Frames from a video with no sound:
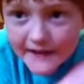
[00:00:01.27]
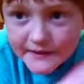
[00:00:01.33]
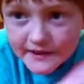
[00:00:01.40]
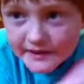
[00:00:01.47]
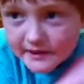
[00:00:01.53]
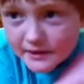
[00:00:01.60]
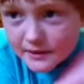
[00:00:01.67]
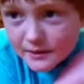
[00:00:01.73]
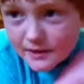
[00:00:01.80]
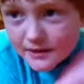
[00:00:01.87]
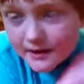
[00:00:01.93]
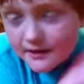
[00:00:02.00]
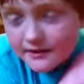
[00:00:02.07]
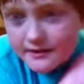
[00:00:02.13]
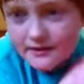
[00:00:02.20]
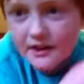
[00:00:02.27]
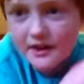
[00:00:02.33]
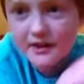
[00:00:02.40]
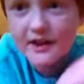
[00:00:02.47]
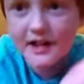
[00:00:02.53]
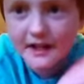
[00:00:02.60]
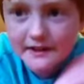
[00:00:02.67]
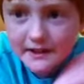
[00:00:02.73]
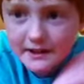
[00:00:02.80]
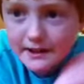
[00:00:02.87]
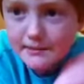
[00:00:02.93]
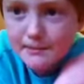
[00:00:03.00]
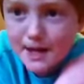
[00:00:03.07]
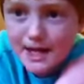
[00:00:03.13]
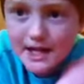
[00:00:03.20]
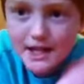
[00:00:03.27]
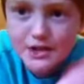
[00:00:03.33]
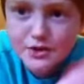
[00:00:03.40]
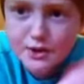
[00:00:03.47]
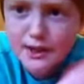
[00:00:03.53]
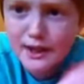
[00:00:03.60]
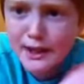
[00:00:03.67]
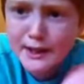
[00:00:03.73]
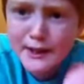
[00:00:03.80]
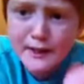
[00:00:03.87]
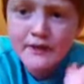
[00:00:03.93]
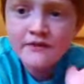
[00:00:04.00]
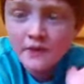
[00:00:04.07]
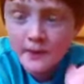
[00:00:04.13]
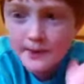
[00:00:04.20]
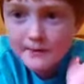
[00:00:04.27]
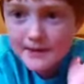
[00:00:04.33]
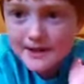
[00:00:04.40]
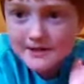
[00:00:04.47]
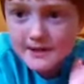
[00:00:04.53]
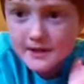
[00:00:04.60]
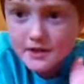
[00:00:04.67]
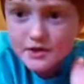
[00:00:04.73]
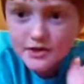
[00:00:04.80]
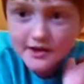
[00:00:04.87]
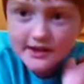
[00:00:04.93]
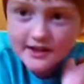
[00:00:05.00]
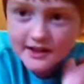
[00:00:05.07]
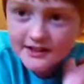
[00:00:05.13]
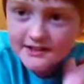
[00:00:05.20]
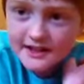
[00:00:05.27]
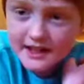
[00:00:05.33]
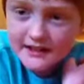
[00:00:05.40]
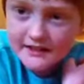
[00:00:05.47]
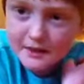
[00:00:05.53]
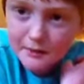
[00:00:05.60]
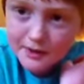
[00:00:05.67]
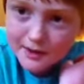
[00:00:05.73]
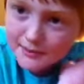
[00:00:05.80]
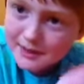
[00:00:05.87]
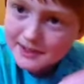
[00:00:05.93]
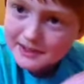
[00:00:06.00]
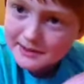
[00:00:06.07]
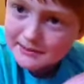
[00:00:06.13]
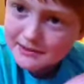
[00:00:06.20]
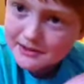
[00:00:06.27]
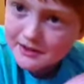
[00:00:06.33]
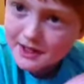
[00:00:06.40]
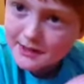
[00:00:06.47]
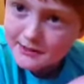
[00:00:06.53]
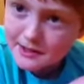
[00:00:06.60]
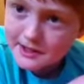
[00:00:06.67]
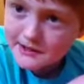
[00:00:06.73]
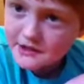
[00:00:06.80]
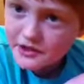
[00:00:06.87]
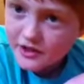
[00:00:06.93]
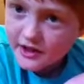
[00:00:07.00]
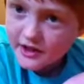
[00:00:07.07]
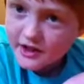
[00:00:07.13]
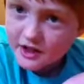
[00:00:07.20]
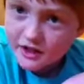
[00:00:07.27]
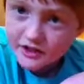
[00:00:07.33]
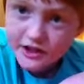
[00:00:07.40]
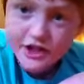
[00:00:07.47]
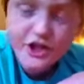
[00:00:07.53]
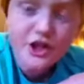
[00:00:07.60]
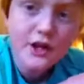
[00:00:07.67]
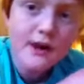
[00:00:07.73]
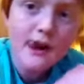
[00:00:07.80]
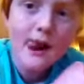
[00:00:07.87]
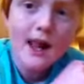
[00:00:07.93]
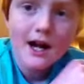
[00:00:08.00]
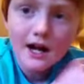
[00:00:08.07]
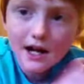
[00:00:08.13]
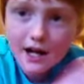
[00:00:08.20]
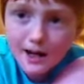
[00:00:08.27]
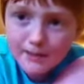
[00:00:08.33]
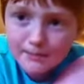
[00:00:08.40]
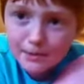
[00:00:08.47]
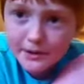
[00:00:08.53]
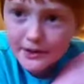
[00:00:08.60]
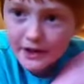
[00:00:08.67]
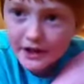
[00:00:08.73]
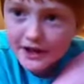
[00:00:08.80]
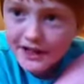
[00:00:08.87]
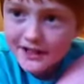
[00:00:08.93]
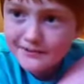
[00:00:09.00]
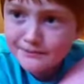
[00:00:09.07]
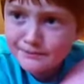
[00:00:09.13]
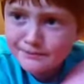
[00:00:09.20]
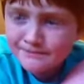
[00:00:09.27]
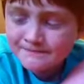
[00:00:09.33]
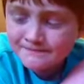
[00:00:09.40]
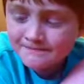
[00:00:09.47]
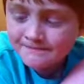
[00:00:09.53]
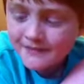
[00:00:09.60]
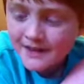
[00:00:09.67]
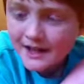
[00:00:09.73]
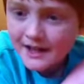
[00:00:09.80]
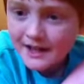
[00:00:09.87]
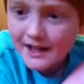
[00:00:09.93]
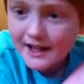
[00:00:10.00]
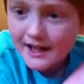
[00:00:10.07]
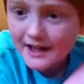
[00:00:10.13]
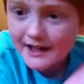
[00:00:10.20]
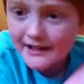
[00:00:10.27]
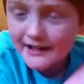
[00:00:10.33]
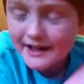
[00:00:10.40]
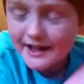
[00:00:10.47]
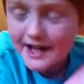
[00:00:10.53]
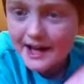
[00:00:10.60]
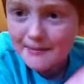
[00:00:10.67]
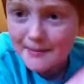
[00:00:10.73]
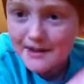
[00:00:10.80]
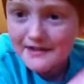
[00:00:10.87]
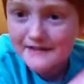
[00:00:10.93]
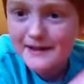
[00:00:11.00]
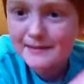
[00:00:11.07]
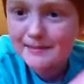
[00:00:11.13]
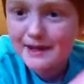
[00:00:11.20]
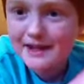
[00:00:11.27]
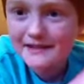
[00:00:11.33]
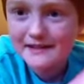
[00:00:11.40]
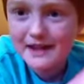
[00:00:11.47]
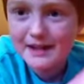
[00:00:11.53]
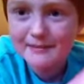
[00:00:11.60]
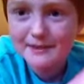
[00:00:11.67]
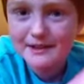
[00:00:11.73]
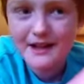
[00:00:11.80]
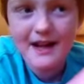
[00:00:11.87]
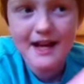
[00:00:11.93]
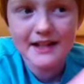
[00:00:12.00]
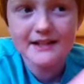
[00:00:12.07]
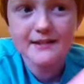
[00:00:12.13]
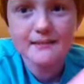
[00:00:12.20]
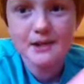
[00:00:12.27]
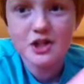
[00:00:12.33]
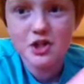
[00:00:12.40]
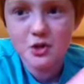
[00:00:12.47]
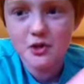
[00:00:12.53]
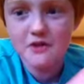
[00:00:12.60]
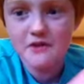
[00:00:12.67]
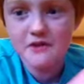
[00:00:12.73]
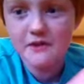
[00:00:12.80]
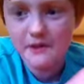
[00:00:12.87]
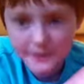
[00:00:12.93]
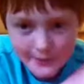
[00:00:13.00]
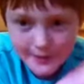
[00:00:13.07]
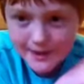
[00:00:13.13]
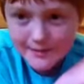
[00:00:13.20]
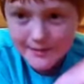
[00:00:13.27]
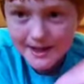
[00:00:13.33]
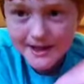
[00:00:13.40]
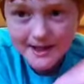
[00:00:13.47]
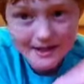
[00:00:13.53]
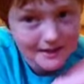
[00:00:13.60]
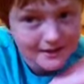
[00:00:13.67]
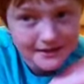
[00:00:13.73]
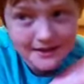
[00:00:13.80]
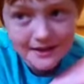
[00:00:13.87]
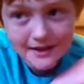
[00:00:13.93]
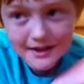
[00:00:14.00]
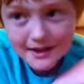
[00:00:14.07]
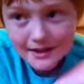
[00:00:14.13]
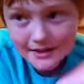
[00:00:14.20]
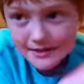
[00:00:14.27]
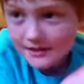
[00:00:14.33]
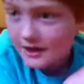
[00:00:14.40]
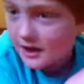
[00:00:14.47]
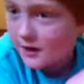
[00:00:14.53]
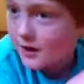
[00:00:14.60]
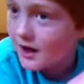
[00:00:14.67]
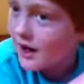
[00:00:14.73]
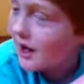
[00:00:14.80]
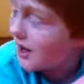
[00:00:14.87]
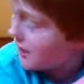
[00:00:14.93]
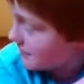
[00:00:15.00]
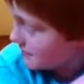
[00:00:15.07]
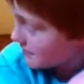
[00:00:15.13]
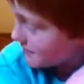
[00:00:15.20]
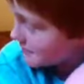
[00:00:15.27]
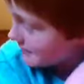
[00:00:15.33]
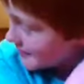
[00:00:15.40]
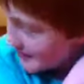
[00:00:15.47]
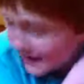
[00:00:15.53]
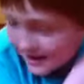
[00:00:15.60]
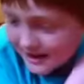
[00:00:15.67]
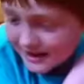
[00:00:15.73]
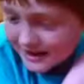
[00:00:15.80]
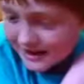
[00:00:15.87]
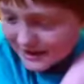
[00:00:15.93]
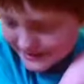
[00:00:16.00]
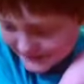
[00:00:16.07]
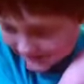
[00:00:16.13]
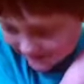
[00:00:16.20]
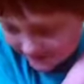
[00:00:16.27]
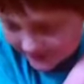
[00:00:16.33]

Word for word: this is QuincyHansen30, and this is my entry for the best card trick contest that one of my subscribers, TrickCollege, uh, put on. And uh, I messed up last time because it has to be shorter than three minutes. So, uh,